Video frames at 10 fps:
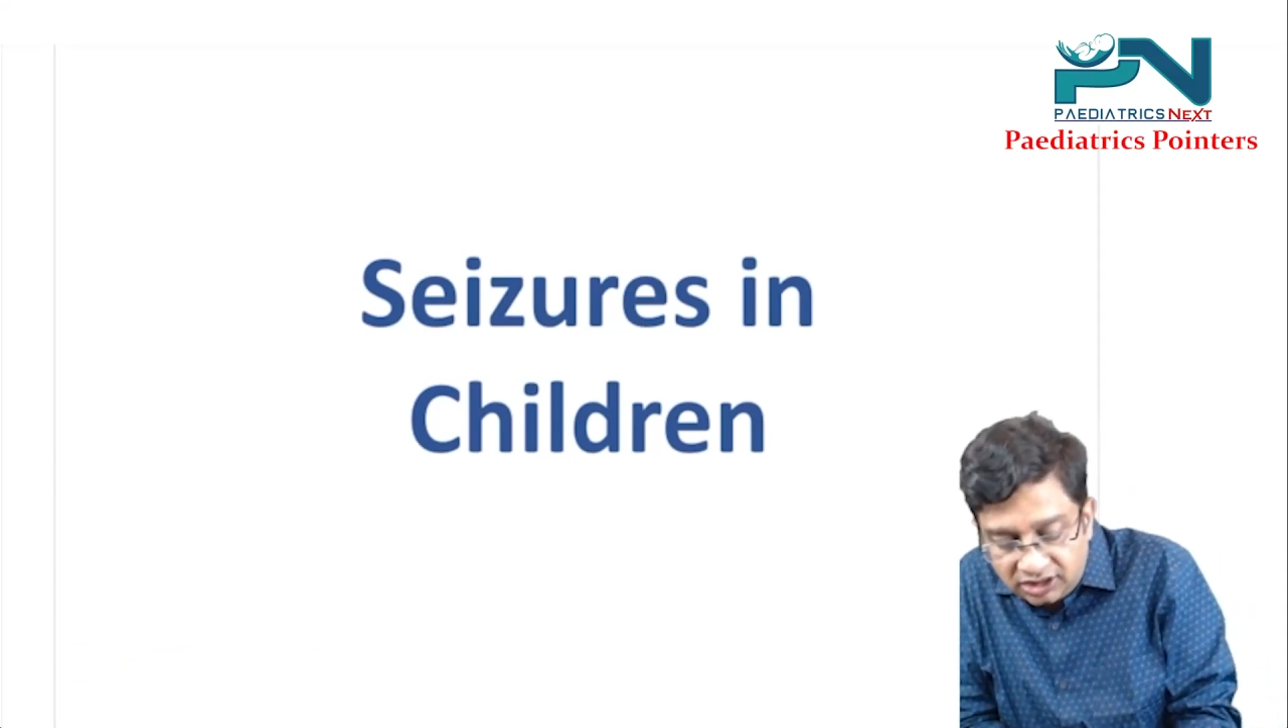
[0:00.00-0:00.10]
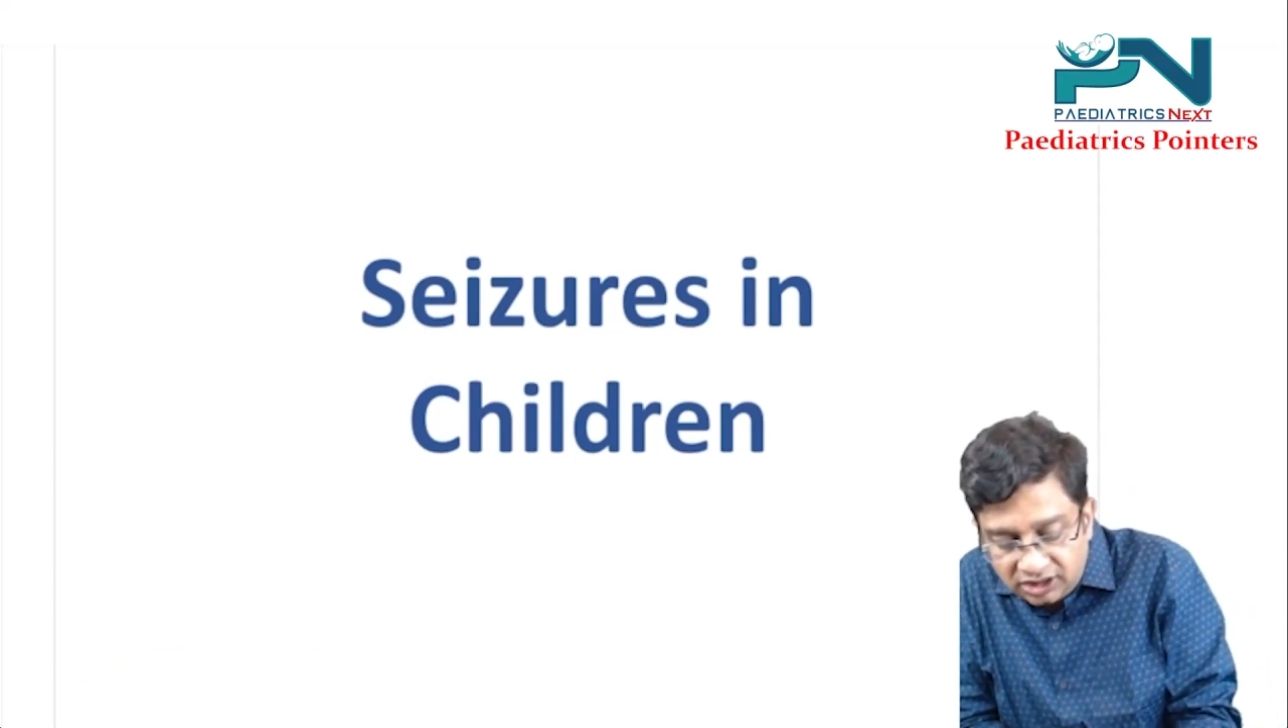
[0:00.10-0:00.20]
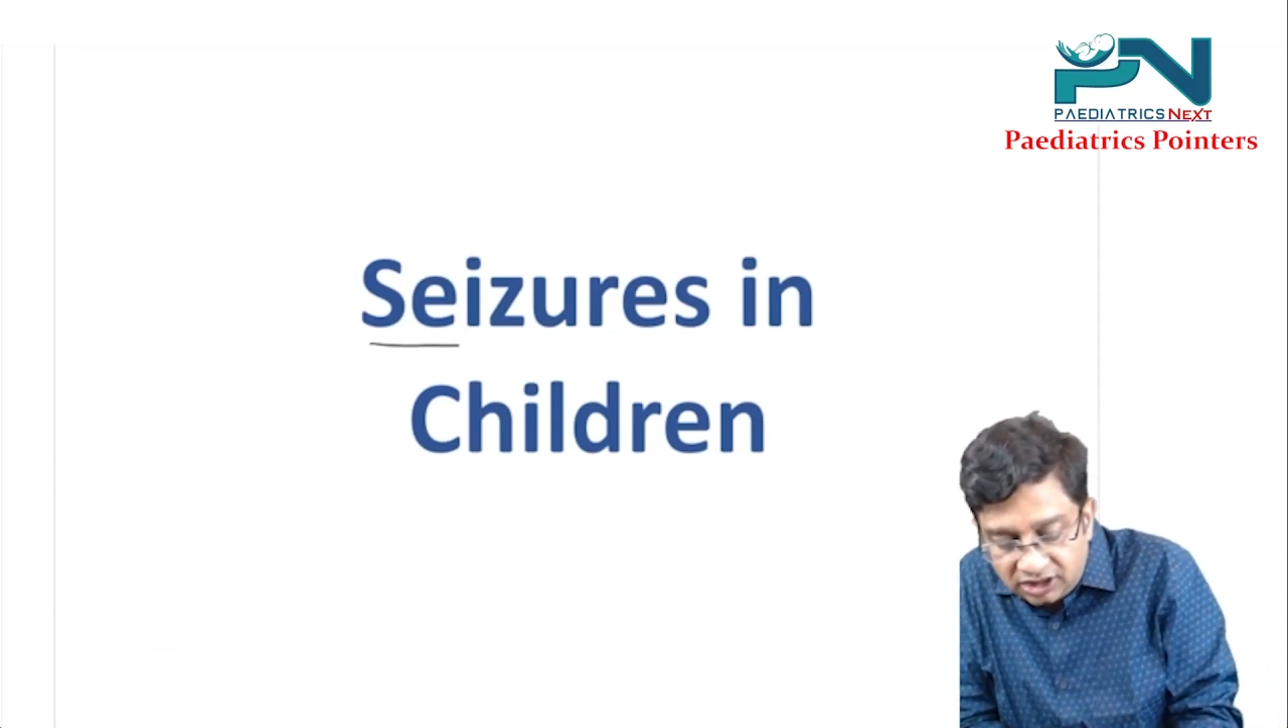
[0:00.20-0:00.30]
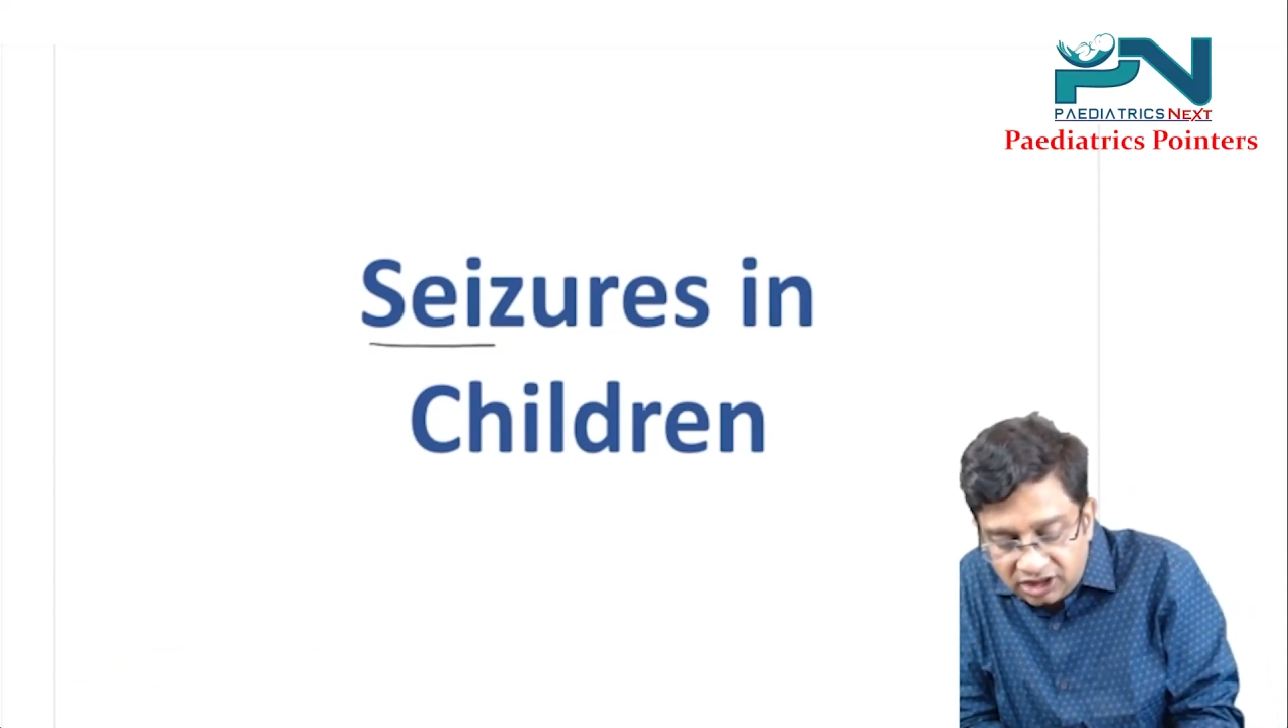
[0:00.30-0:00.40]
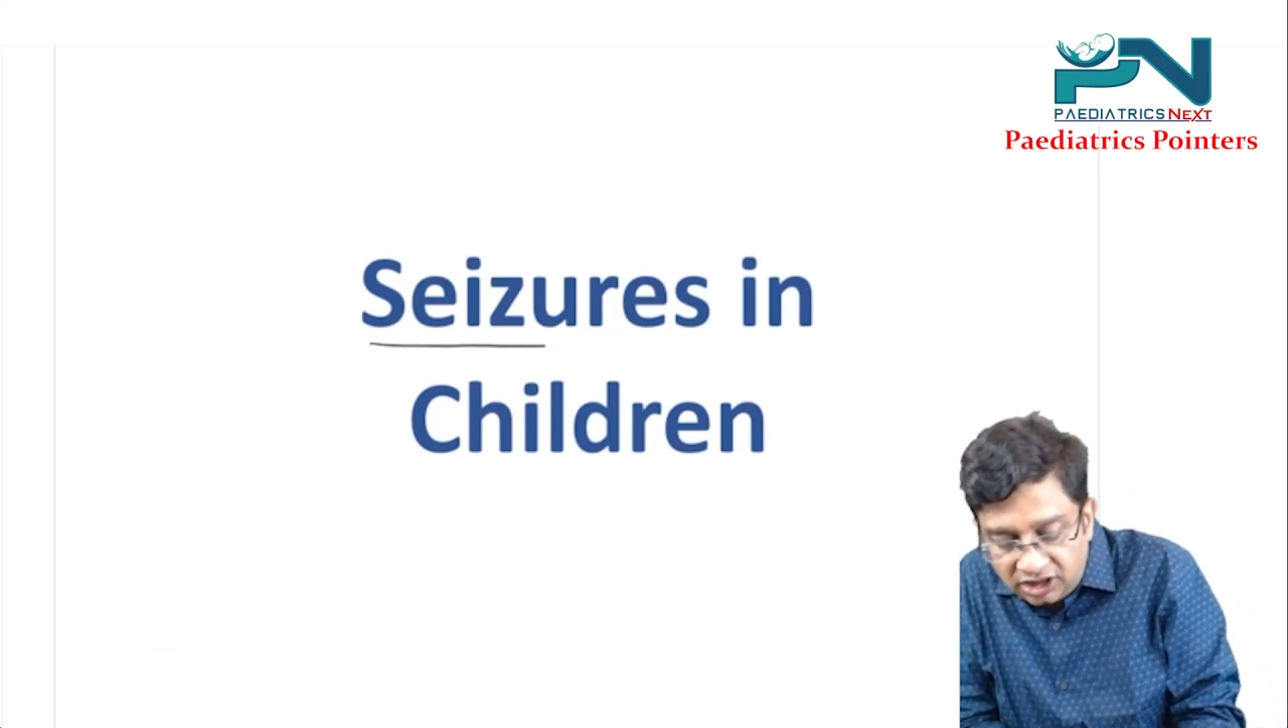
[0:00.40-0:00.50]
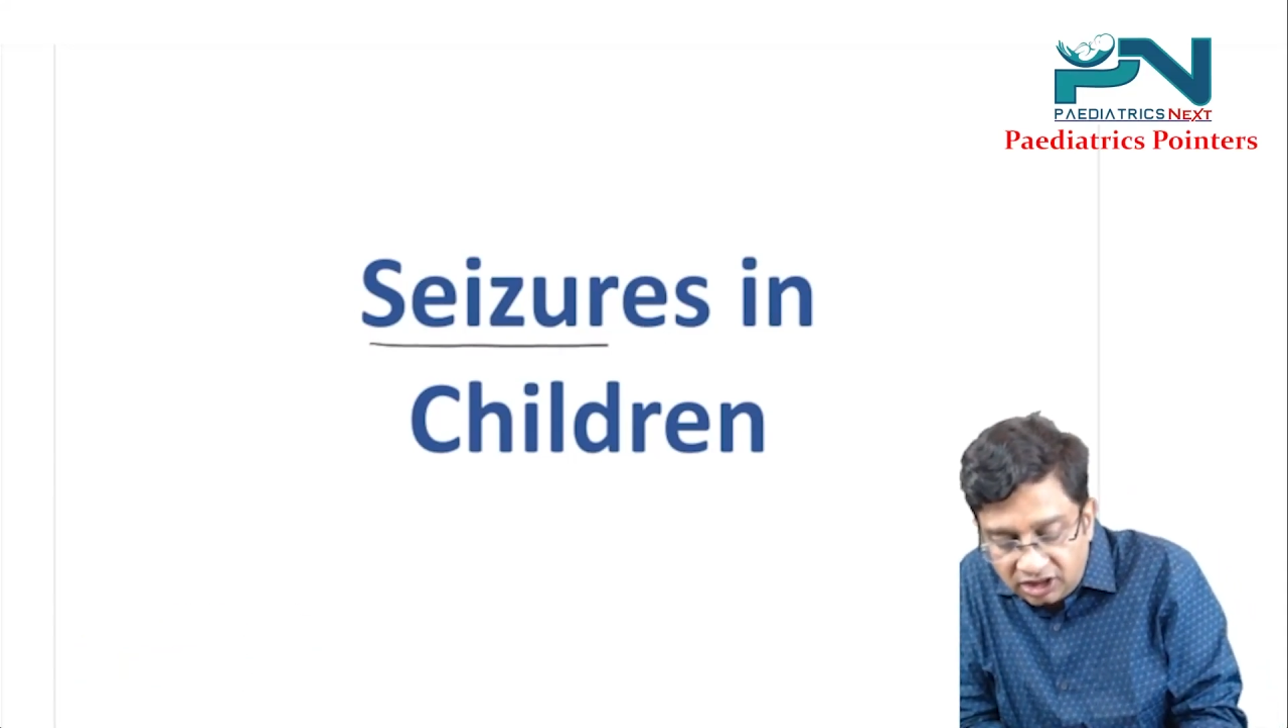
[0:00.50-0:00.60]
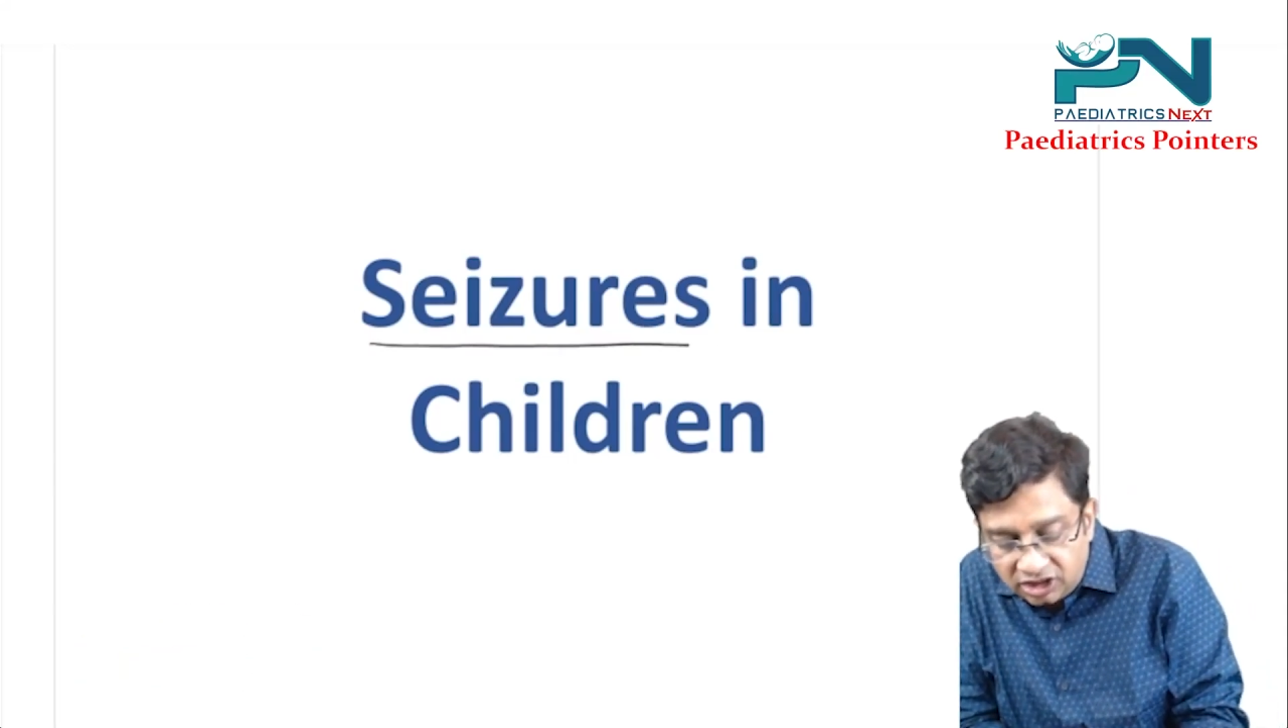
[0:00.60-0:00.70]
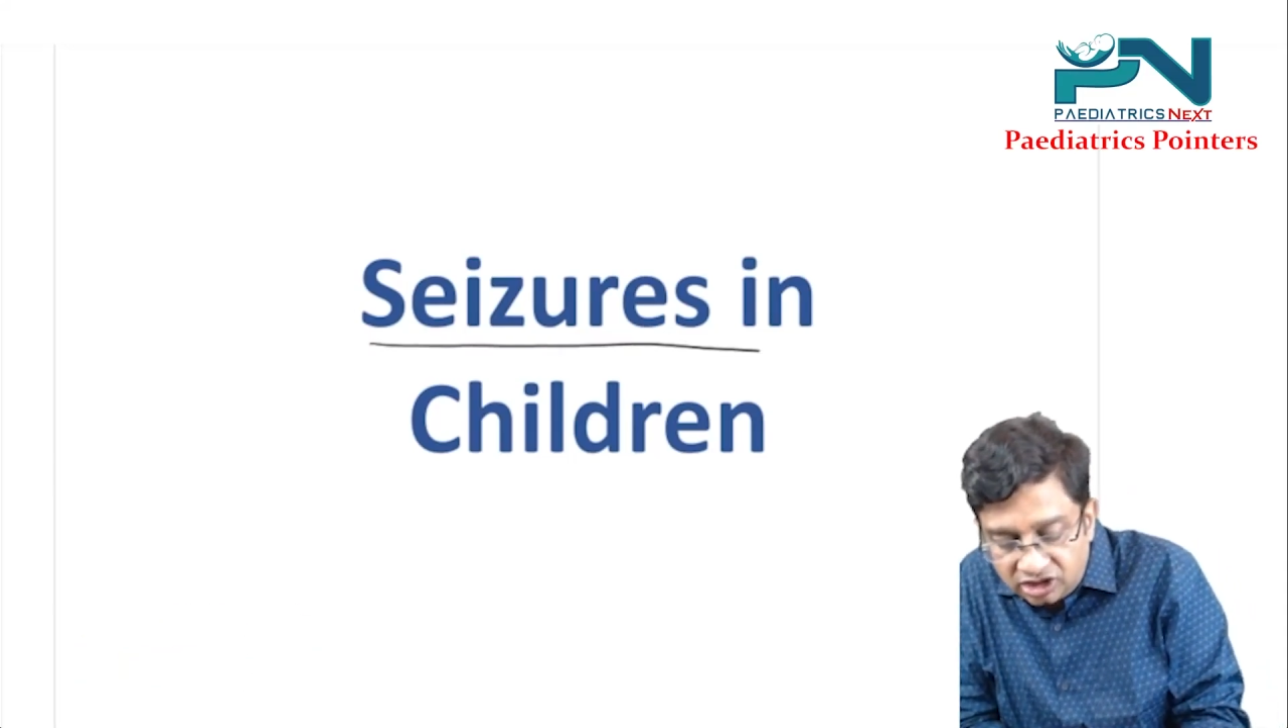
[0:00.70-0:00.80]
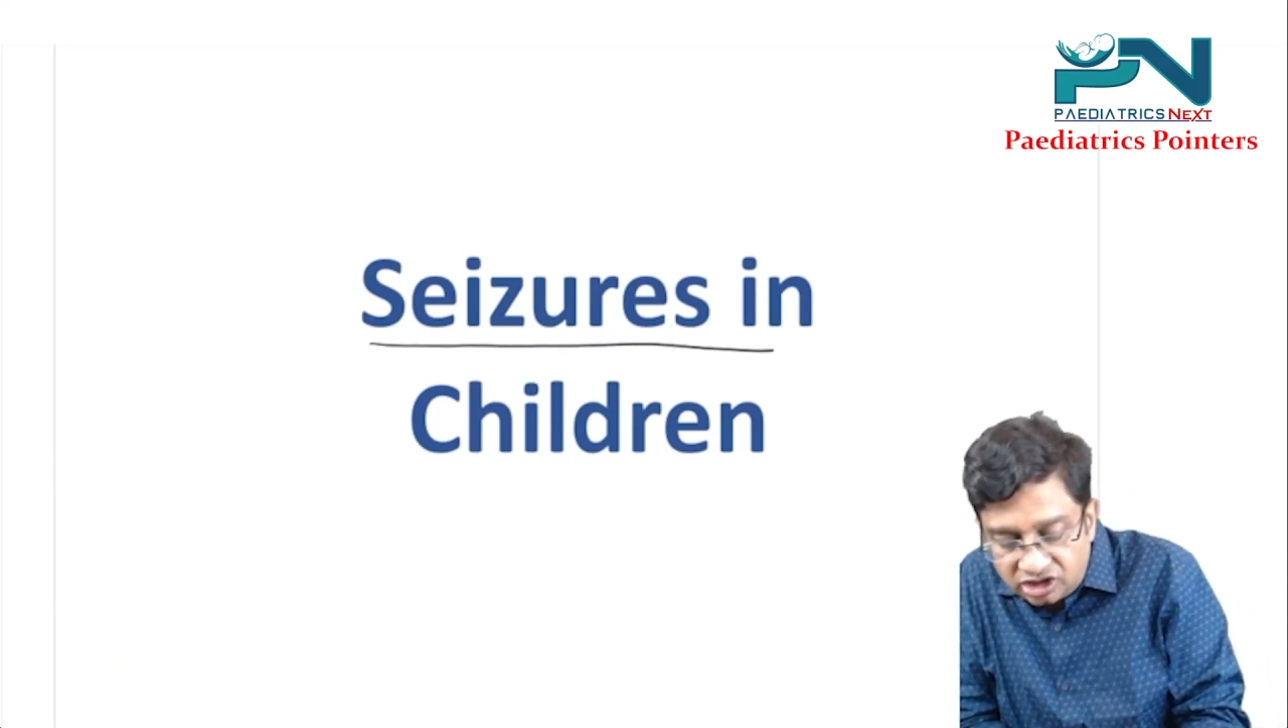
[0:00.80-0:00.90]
in the